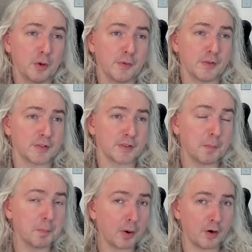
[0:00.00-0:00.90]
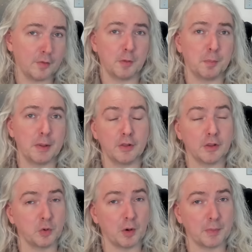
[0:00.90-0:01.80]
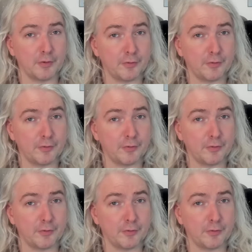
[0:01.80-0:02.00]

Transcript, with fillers: if there's some part of the bill that you want me to